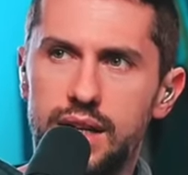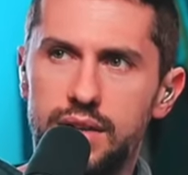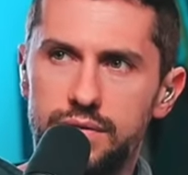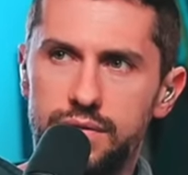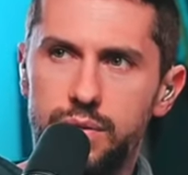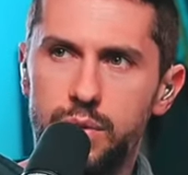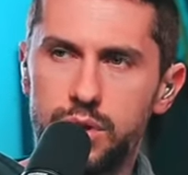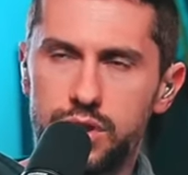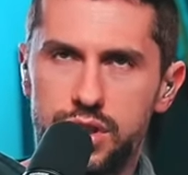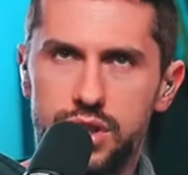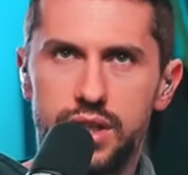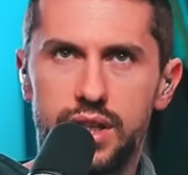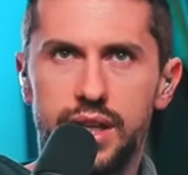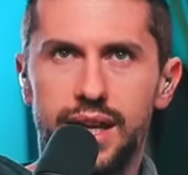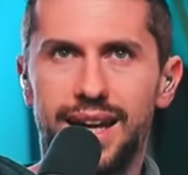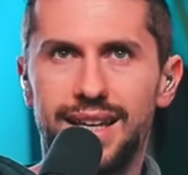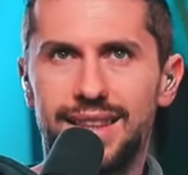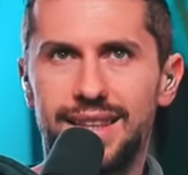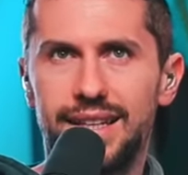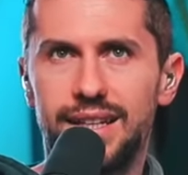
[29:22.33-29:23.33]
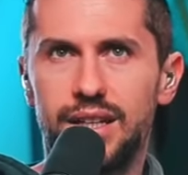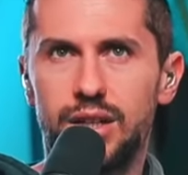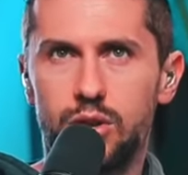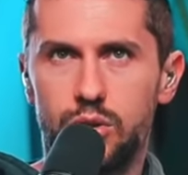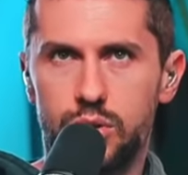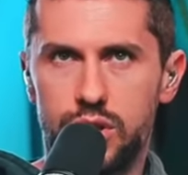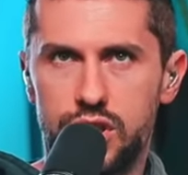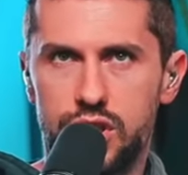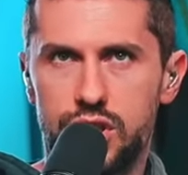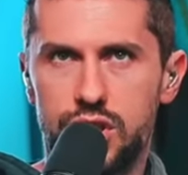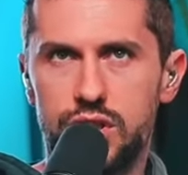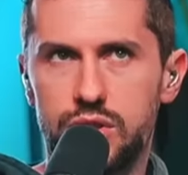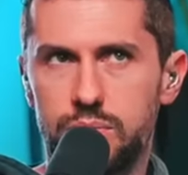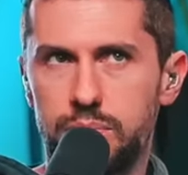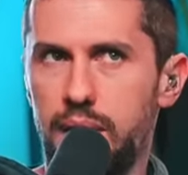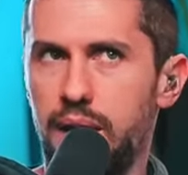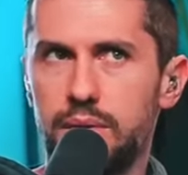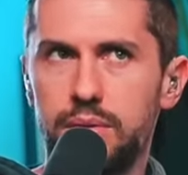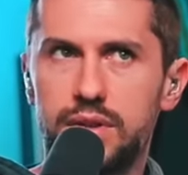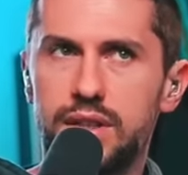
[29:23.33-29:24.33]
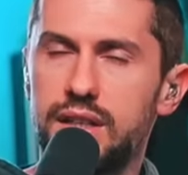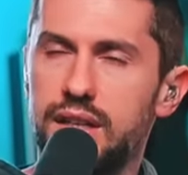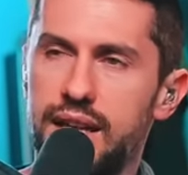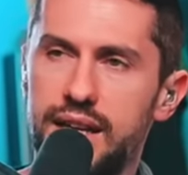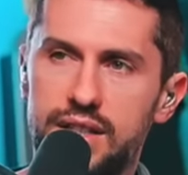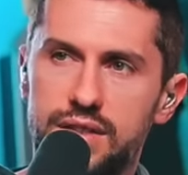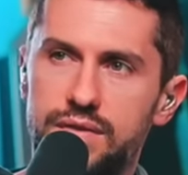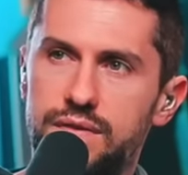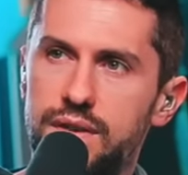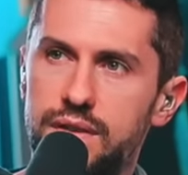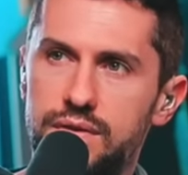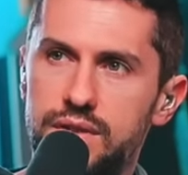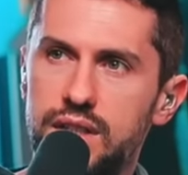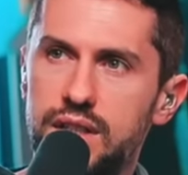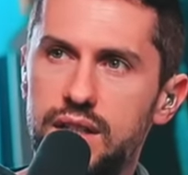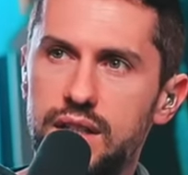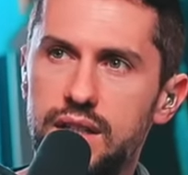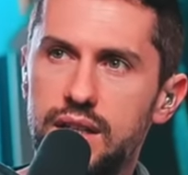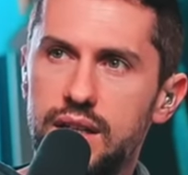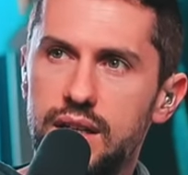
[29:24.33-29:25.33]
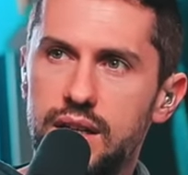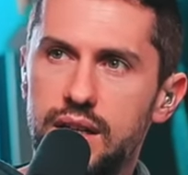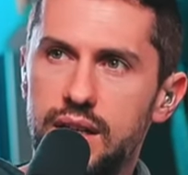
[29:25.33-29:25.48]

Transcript: unfortunately I think Christians probably within the last 50